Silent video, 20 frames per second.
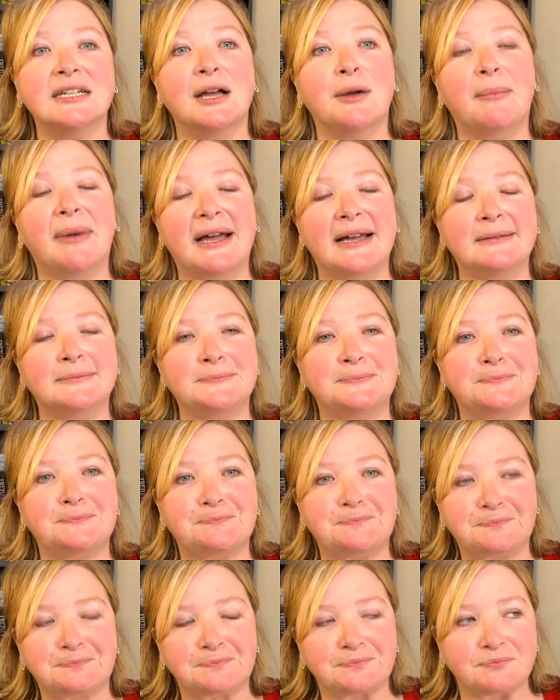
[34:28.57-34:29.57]
But
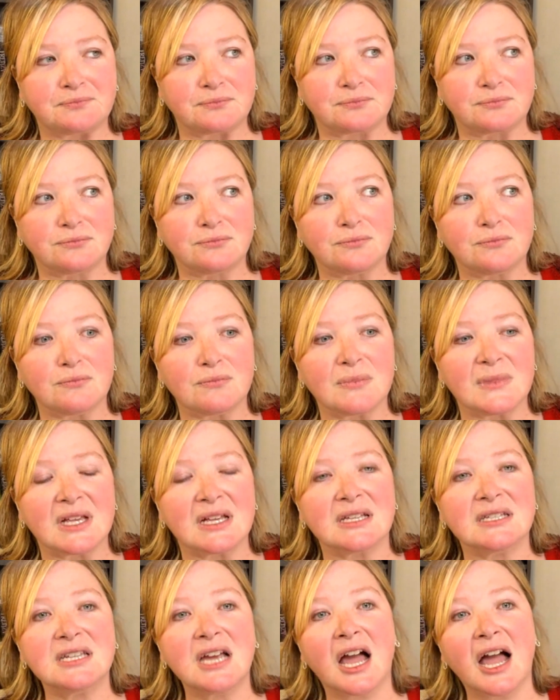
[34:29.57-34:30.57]

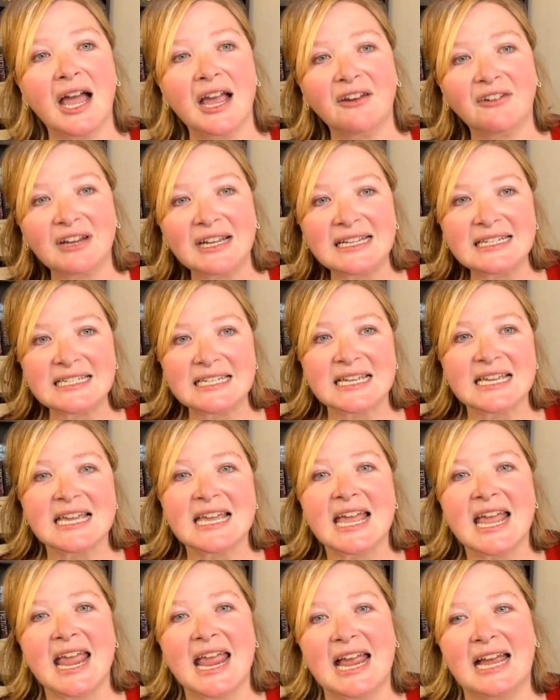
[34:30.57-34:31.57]
Tyrant
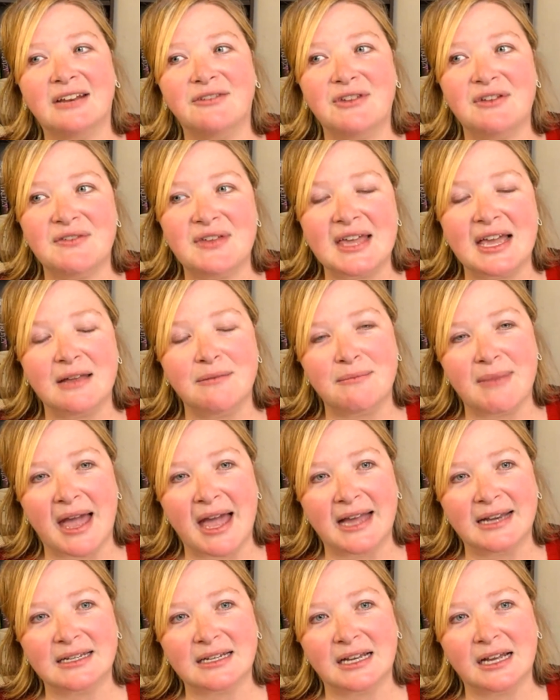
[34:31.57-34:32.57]
and Vivian
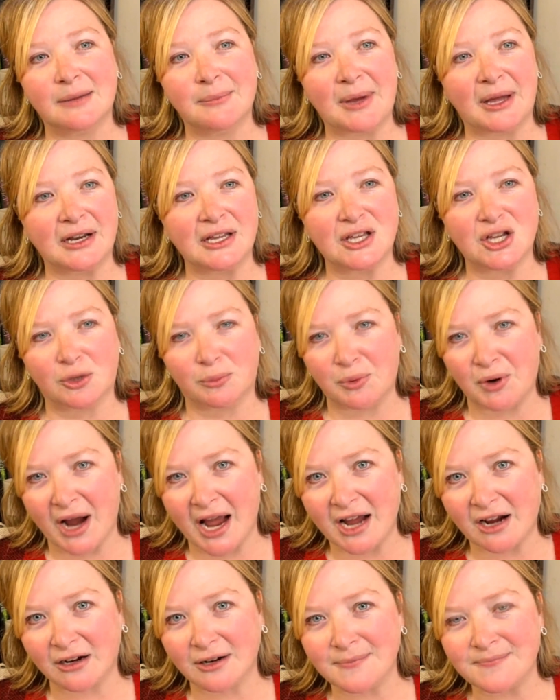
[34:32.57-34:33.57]
met about a year
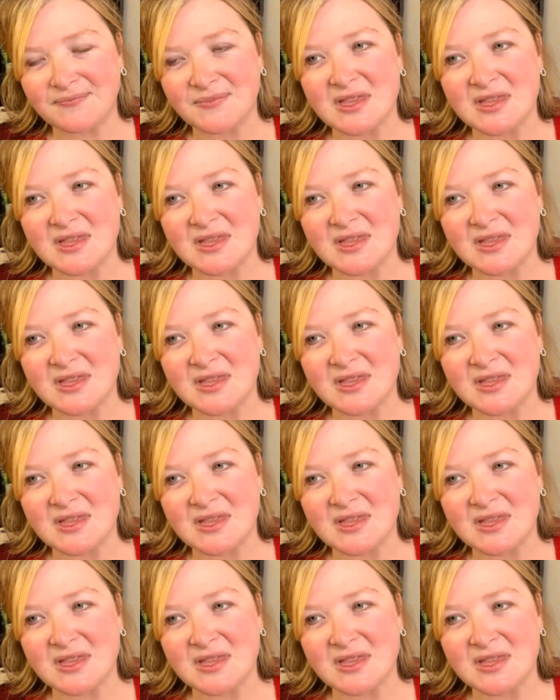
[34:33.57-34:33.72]
prior.